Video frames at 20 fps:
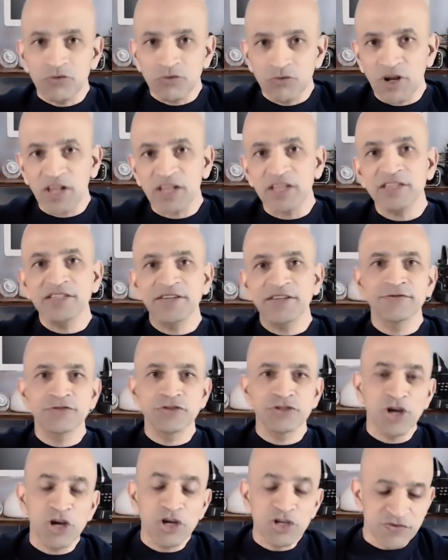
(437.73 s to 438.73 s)
relative
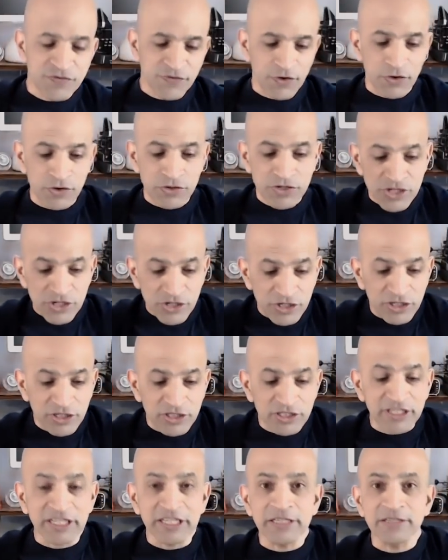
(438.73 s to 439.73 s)
to those folks
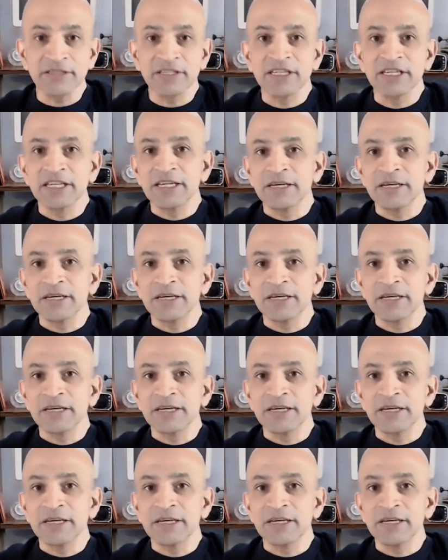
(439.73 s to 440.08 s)
early